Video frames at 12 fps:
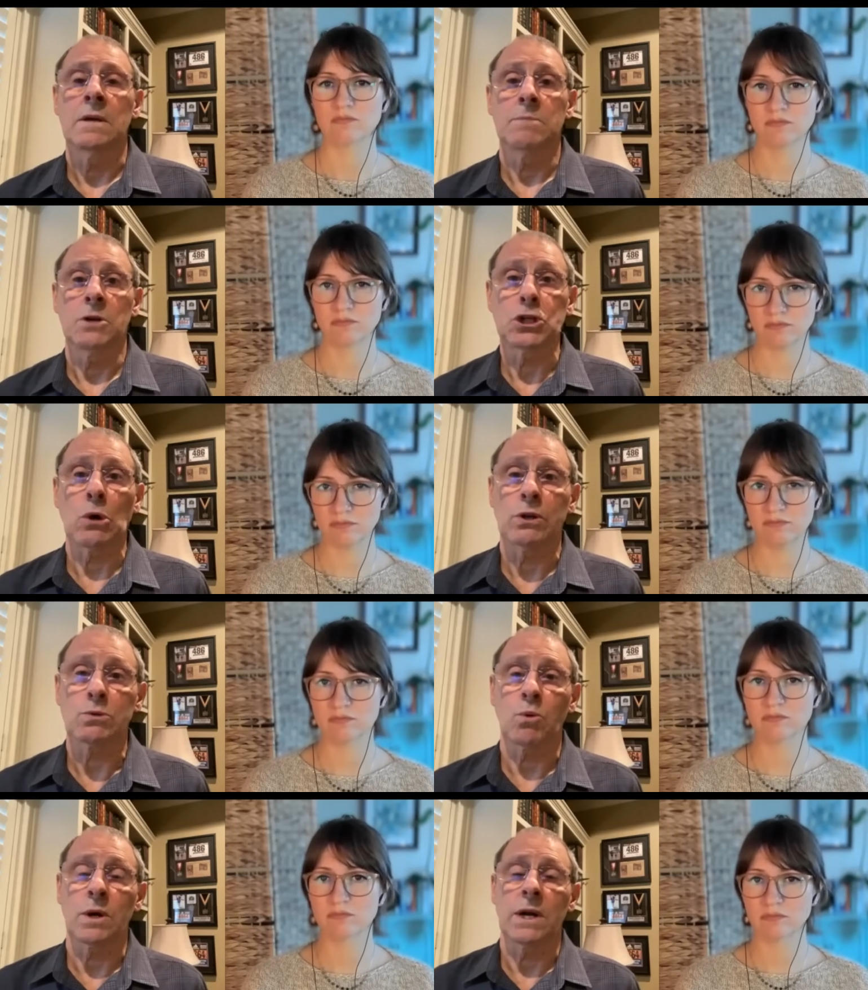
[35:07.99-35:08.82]
Speaker 1: Mm-hmm. But show
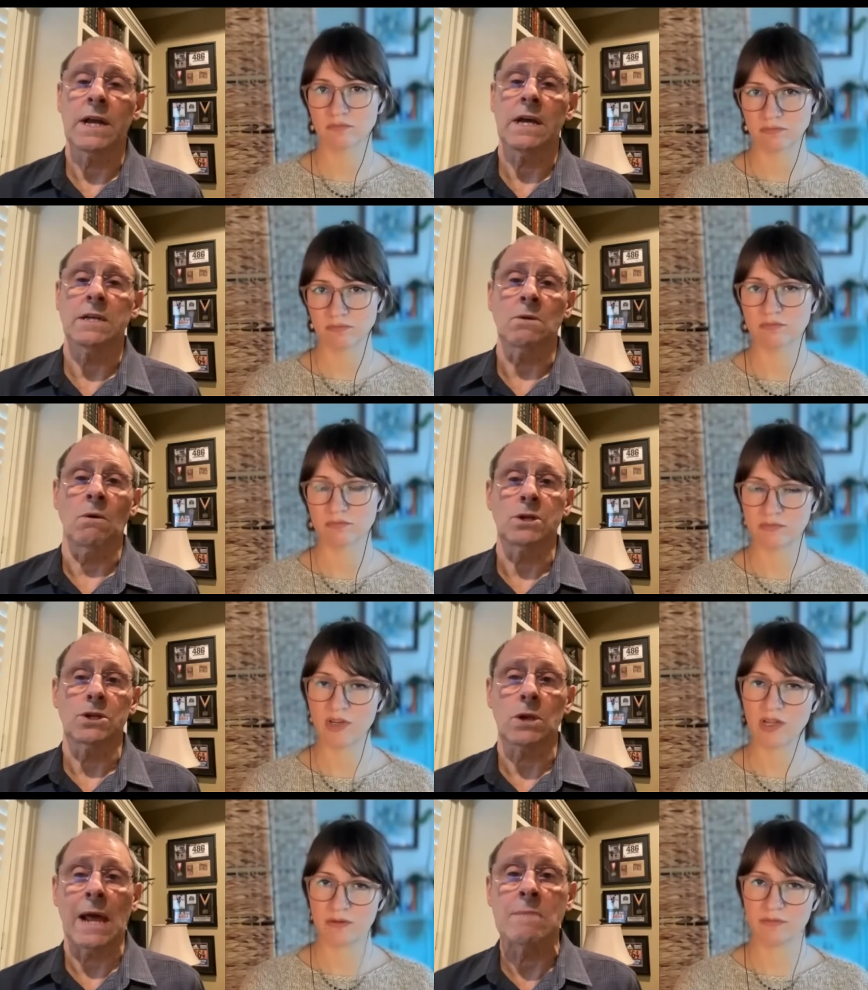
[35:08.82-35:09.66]
us where it is. Don't
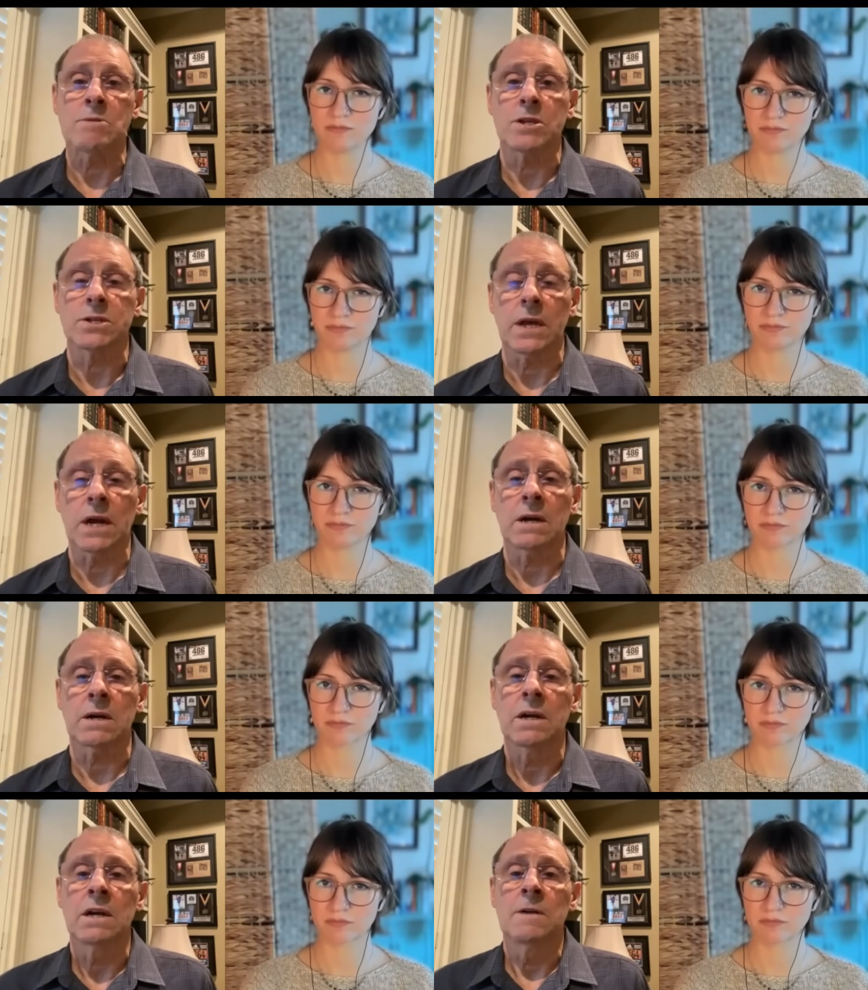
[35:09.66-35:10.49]
just yeah. claim it's
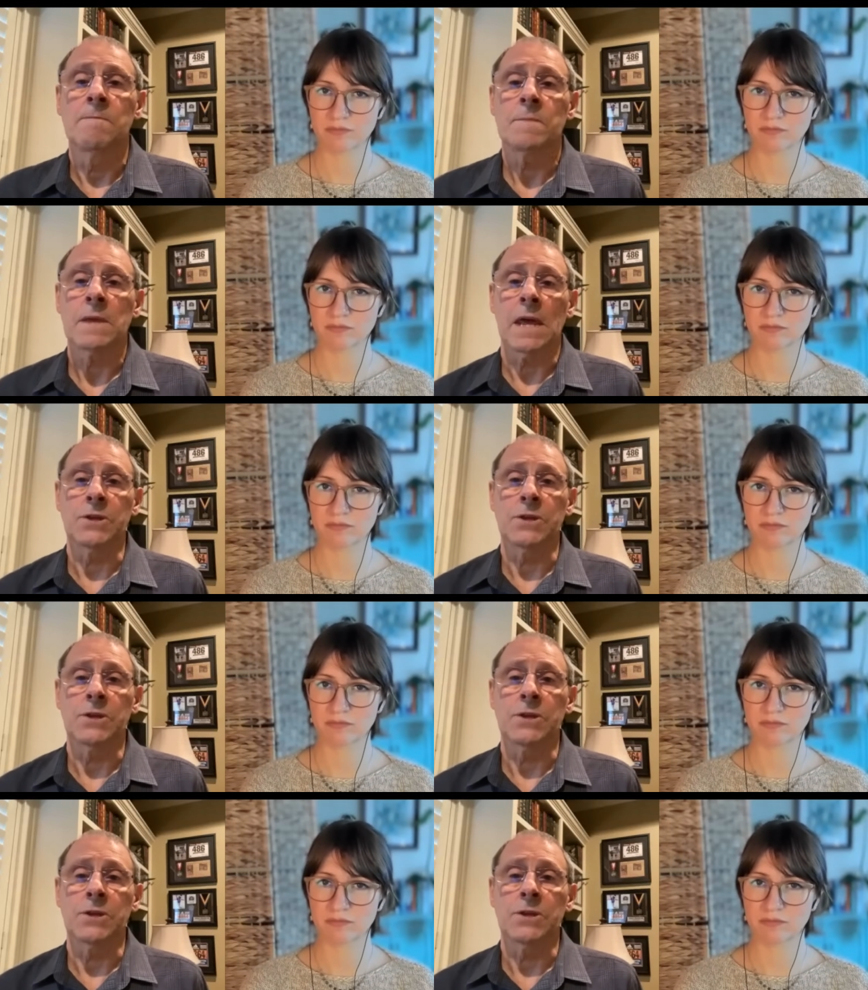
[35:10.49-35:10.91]
there and